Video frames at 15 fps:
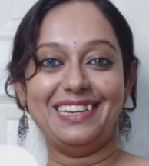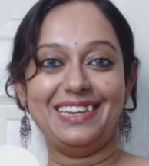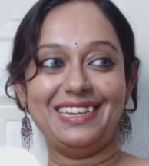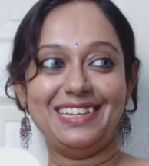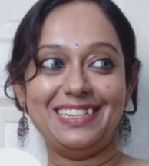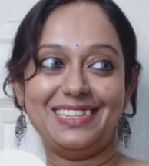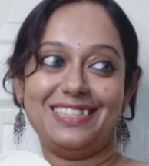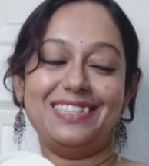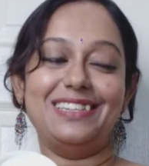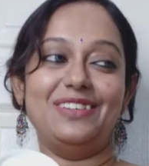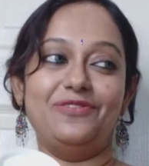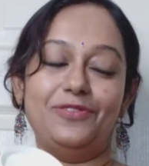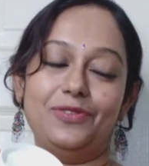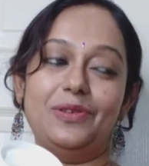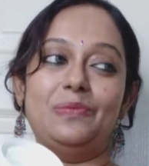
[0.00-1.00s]

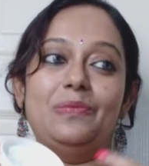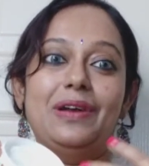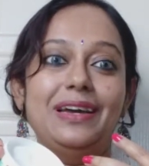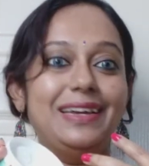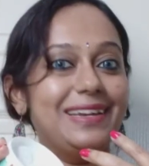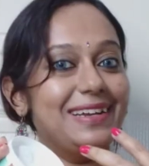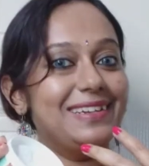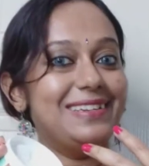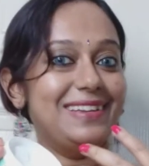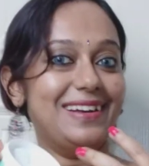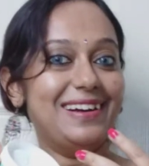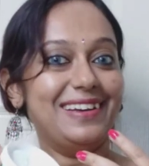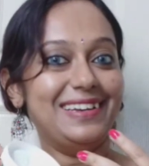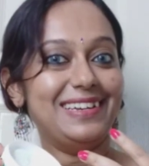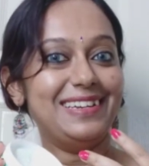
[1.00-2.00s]
If you apply it at
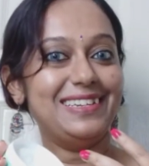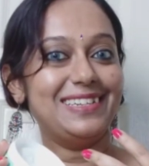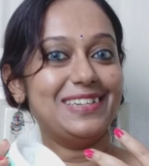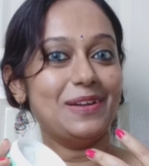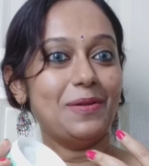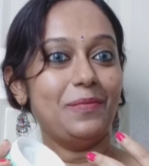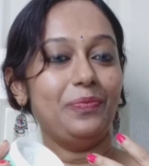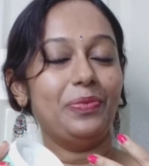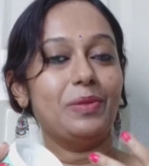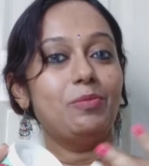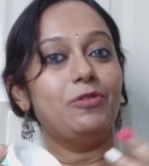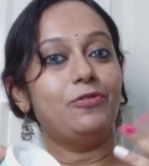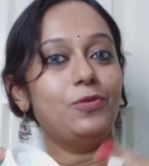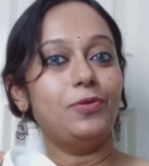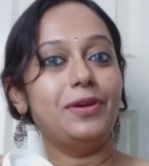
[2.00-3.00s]
night
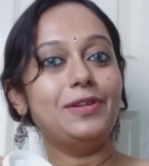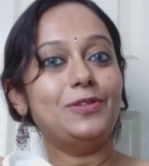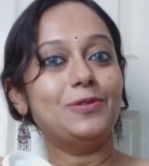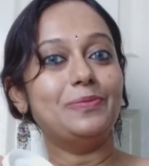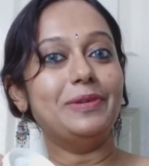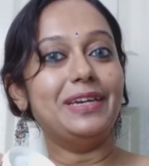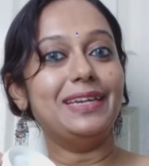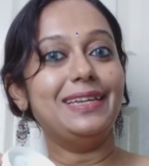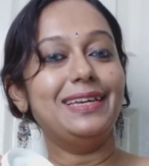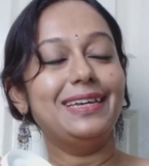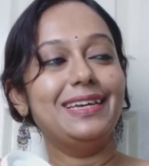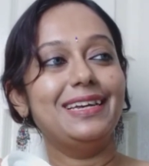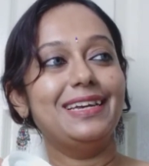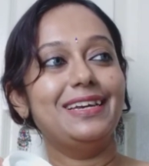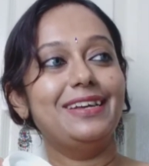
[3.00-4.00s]
before going to bed,
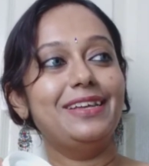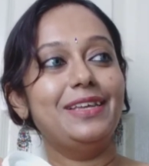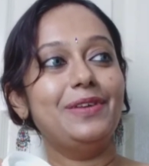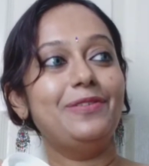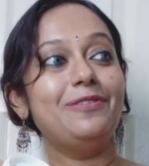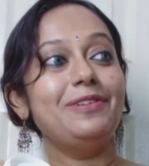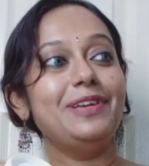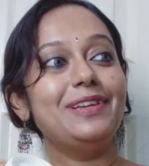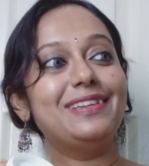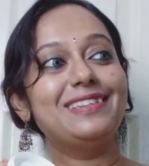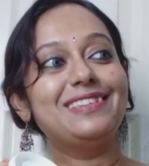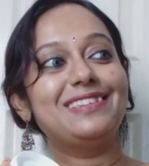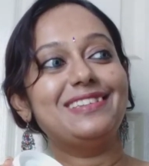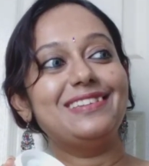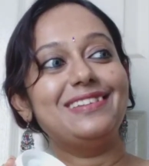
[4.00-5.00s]
you know,
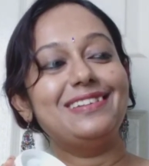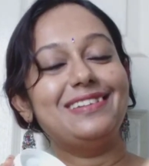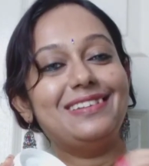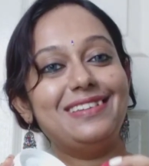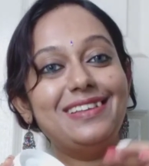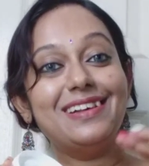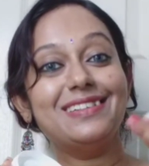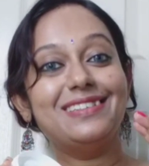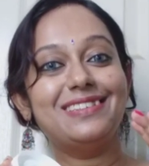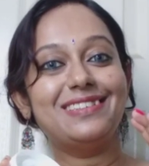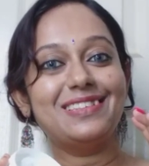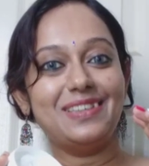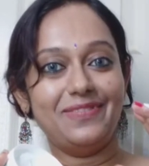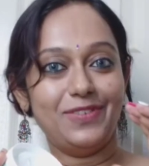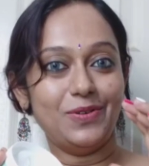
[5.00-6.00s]
it does
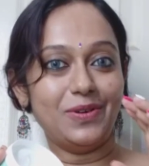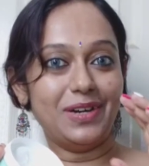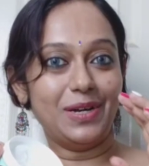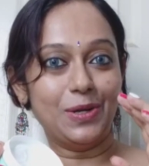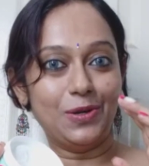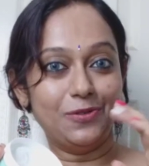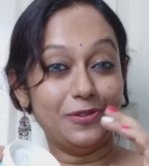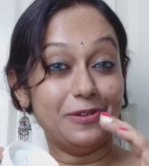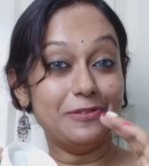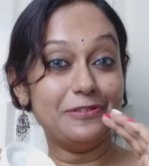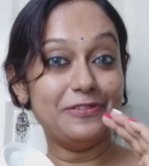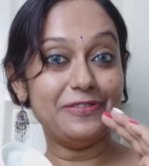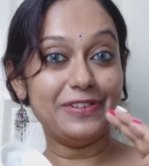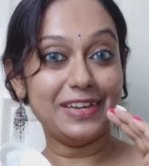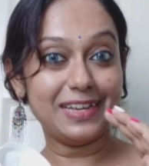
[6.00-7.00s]
give you a kind of
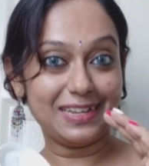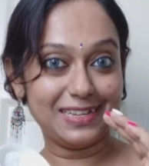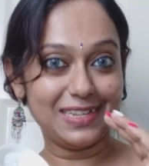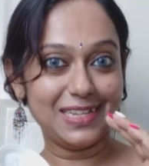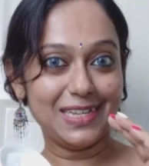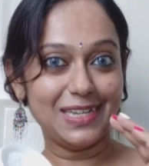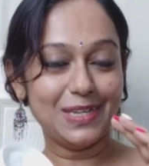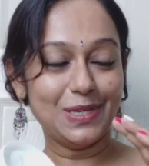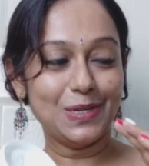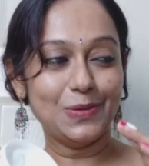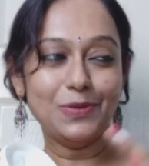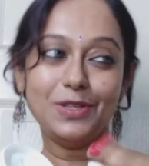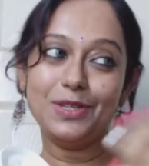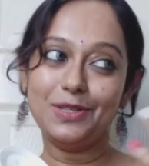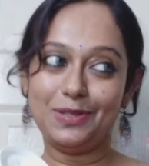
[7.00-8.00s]
effect,
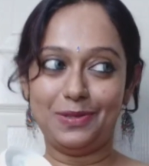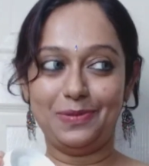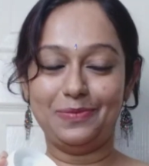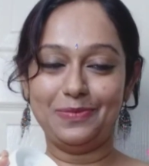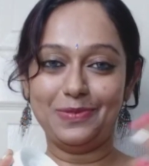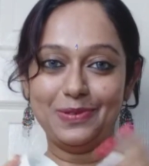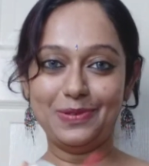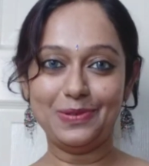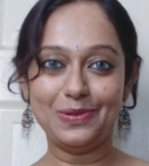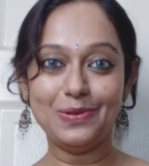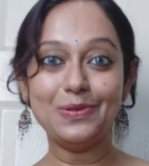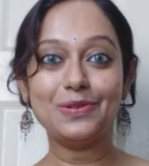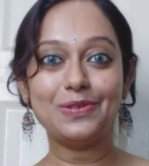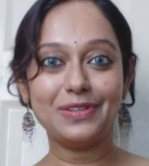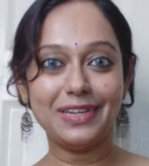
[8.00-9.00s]
which is
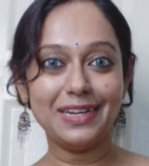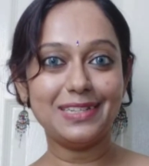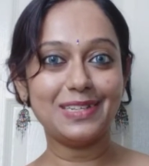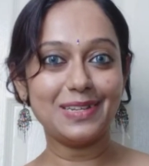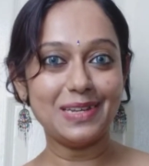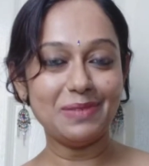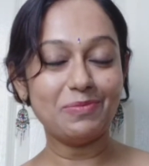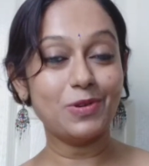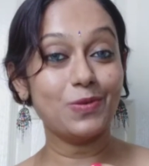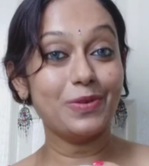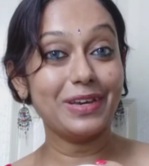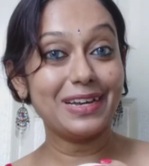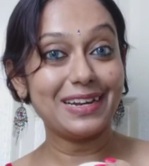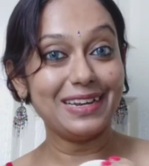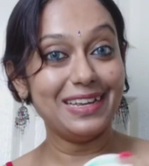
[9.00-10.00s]
good to get sleep
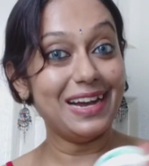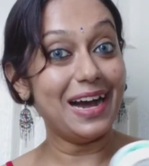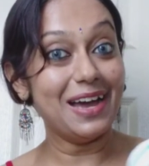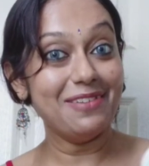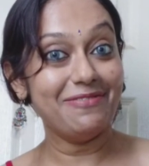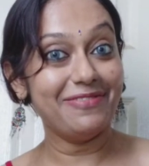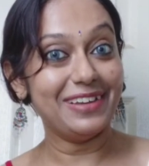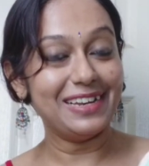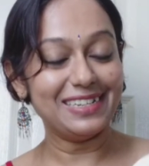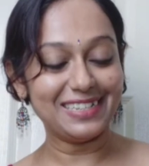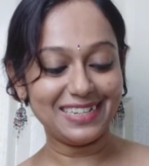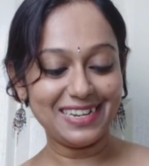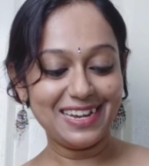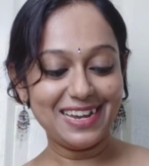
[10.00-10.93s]
quickly, I felt.